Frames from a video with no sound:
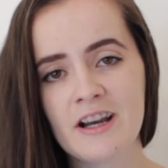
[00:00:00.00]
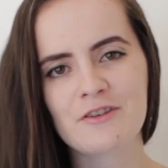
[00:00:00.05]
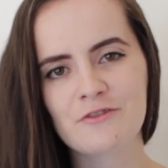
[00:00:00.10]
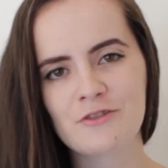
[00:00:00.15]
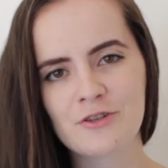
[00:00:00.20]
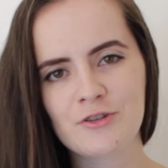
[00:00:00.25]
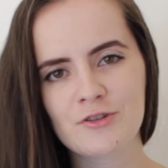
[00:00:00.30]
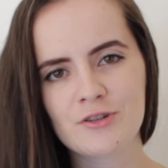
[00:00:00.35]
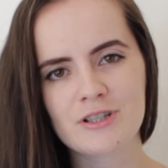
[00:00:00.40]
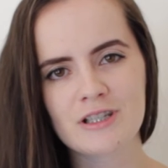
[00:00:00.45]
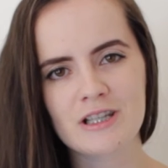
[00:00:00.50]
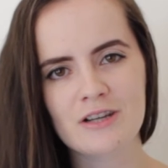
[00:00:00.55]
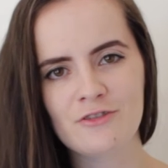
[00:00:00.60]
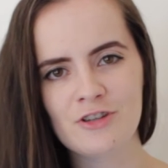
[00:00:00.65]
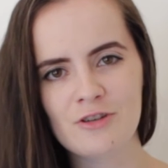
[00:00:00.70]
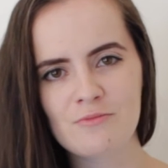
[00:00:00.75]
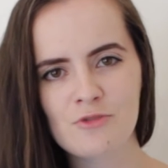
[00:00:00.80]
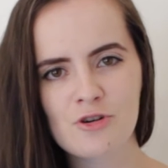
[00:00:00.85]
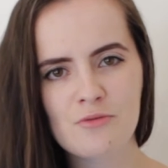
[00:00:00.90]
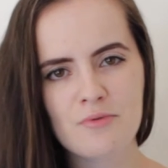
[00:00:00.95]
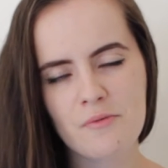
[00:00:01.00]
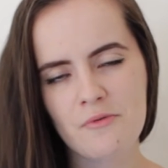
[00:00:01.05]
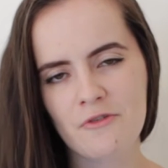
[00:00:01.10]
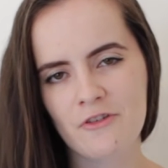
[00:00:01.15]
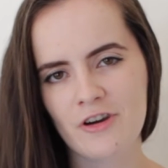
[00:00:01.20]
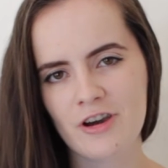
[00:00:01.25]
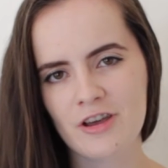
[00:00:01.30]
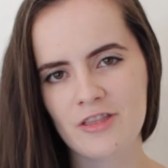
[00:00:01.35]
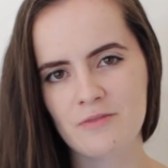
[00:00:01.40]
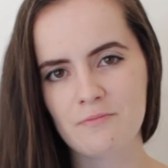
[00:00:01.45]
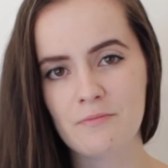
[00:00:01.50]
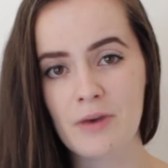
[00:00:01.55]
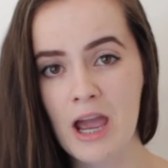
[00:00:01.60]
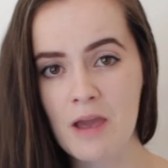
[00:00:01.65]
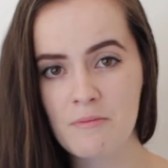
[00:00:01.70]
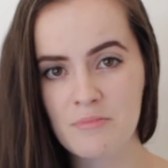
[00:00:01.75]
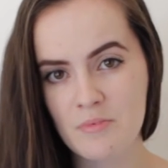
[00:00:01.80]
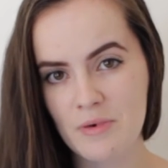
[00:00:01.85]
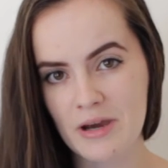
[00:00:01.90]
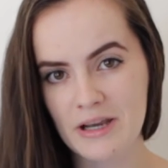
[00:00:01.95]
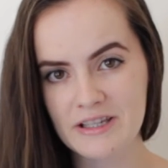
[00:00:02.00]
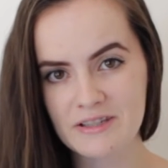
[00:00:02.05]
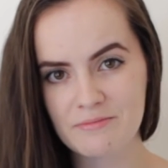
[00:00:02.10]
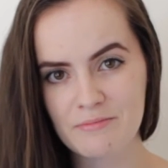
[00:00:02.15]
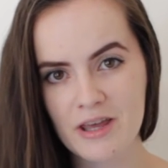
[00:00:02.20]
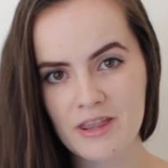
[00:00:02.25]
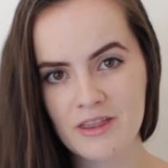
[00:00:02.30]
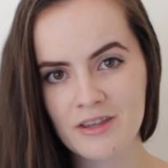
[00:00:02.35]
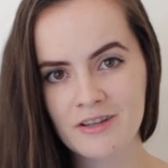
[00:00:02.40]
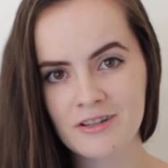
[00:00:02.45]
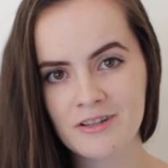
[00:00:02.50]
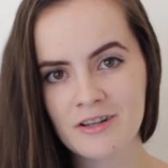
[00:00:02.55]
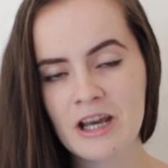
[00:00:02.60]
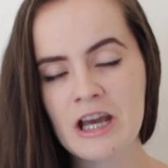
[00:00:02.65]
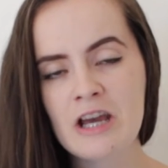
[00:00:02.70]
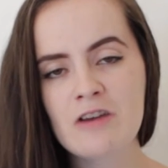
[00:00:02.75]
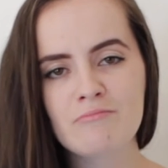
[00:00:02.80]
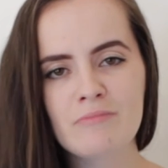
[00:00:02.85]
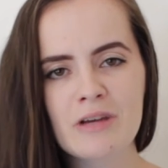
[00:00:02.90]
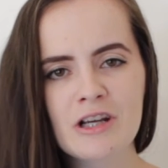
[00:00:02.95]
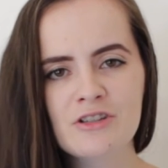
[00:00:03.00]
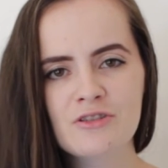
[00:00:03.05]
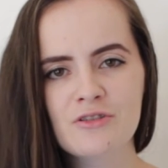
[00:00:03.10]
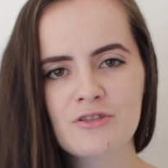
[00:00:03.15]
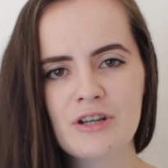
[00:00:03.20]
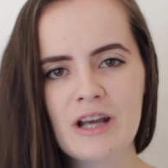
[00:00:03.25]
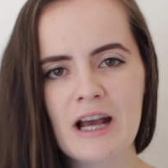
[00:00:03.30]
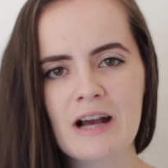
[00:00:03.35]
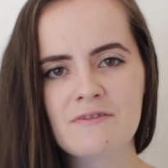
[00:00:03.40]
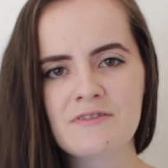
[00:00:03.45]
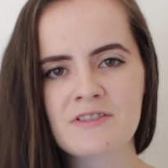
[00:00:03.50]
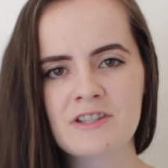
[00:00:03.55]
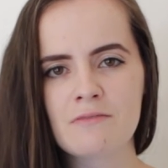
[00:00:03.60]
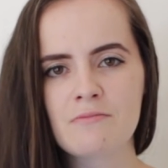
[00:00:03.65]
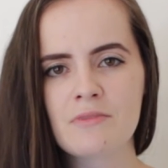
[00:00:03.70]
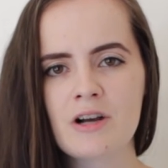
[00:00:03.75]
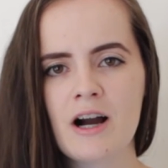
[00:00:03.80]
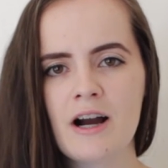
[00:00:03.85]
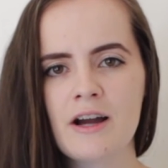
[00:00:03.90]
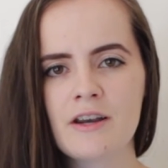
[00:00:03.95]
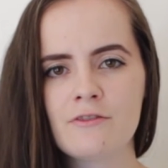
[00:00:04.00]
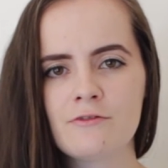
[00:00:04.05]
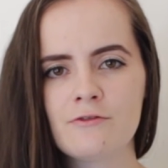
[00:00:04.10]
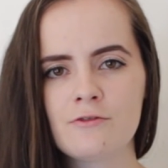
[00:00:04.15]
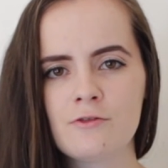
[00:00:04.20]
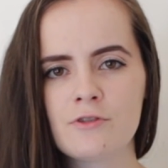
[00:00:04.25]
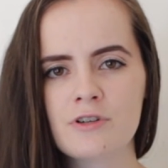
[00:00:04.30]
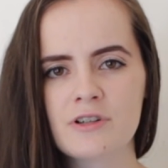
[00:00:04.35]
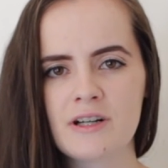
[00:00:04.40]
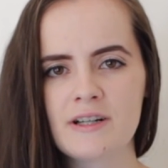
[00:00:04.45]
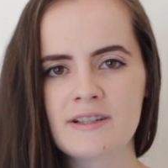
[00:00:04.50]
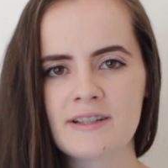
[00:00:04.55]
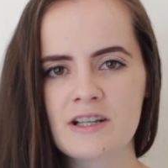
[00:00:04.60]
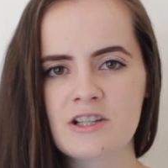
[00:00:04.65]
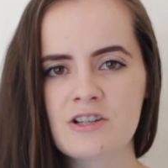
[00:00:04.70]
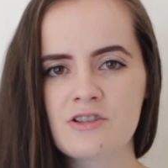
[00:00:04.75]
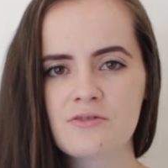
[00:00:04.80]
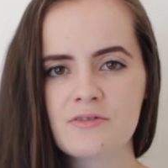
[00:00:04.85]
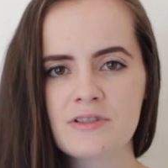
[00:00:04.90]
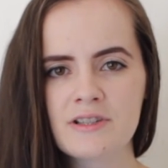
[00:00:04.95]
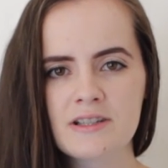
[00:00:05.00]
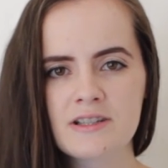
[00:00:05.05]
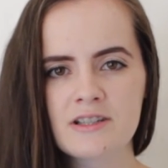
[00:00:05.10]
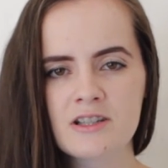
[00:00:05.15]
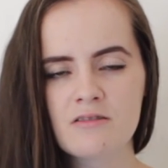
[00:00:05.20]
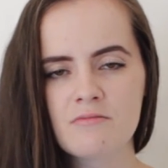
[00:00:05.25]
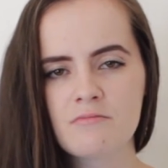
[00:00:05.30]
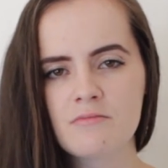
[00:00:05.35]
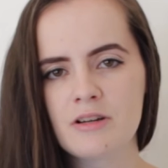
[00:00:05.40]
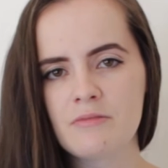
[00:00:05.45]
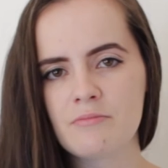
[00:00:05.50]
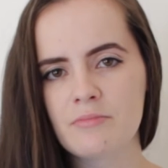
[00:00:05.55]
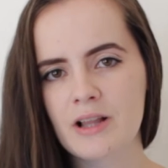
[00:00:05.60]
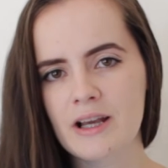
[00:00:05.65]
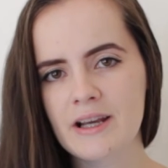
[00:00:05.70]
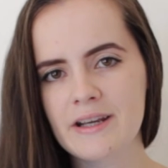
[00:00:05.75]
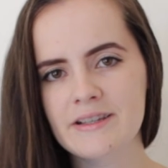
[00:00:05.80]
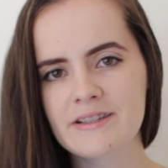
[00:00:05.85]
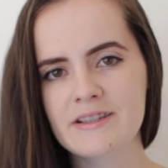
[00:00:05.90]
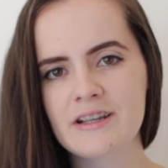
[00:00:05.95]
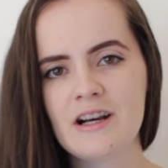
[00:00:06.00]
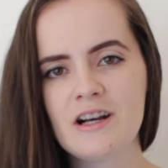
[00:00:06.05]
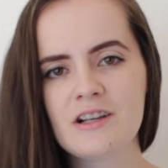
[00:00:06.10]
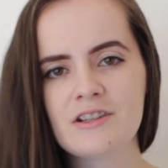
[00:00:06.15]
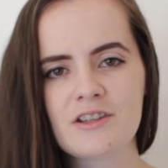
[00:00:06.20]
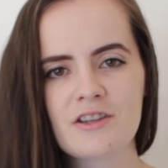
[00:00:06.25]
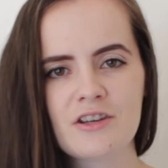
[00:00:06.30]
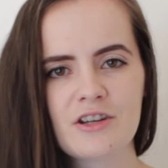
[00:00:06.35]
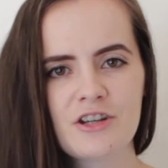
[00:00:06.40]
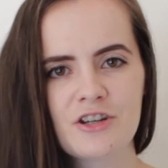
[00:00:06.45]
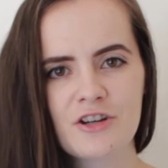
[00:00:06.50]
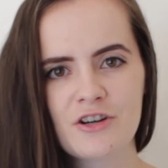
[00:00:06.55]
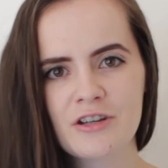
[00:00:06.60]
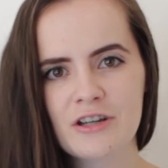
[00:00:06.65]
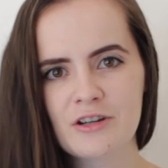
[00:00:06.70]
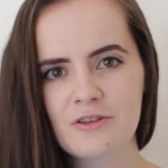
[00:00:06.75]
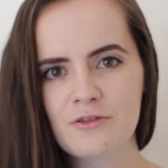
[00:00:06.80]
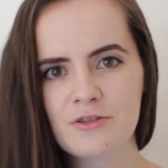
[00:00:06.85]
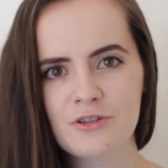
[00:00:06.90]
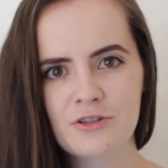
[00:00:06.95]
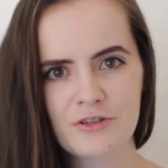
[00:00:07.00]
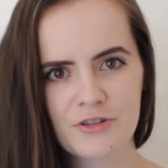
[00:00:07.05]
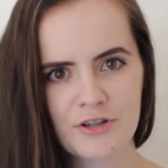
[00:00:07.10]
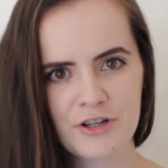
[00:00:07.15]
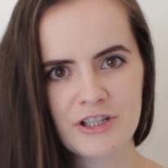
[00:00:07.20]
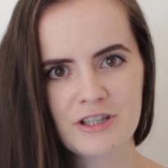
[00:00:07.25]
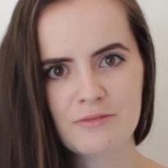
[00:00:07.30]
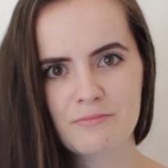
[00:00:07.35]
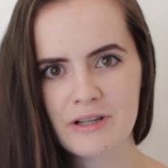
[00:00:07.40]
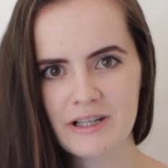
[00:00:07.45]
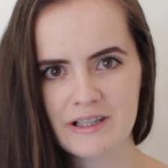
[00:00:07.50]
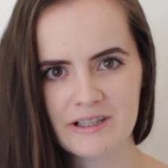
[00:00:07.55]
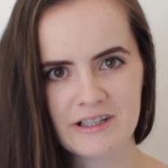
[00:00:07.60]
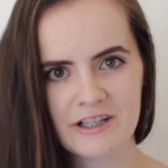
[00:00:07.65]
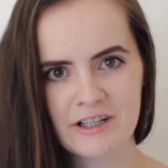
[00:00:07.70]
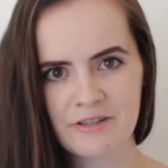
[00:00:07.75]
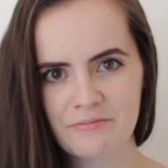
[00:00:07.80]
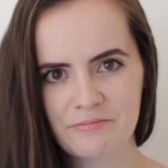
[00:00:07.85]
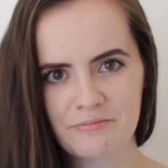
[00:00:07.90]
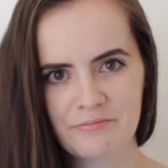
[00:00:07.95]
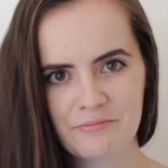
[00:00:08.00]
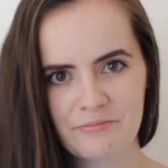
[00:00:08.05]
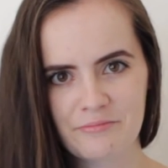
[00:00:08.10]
And of course, if you more prefer the paper-based method, make sure you have some kind of organizational system in place so that you don't get all your notes mixed up.